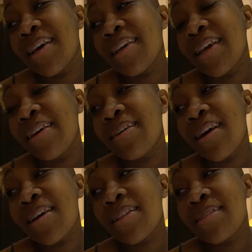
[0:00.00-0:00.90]
yeah,
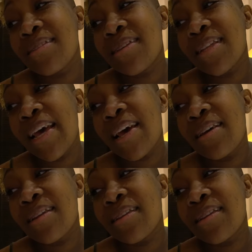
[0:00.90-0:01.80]
y'all get to see
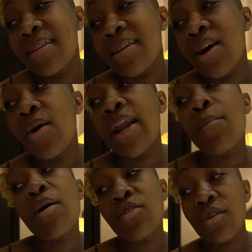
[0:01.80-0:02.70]
that. Oh, and
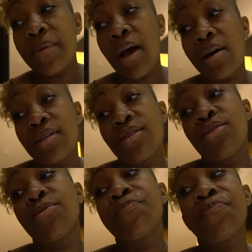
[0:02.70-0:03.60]
I'm also gonna be honest
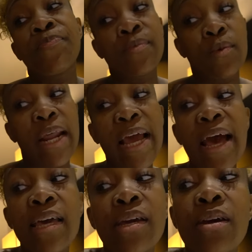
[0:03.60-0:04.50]
too. When I
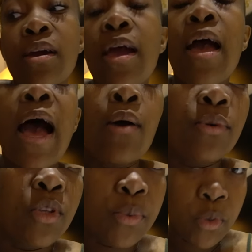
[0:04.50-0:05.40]
got here, I
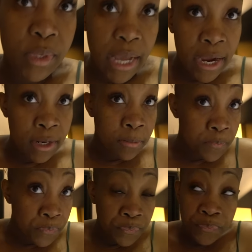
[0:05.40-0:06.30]
was super duper tired.
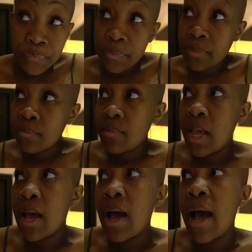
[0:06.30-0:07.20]

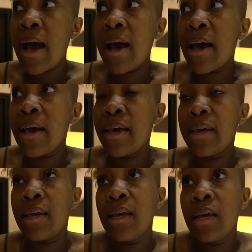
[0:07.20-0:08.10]

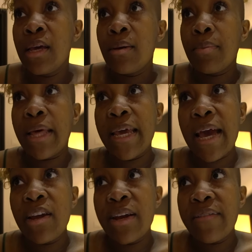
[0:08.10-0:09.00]
I planned
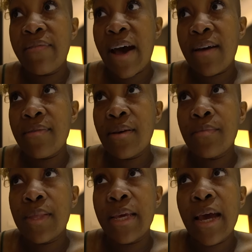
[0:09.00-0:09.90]
got here at 5
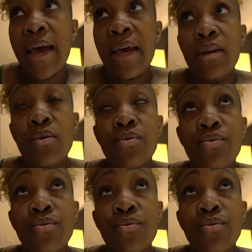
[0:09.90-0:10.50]
something. I had to go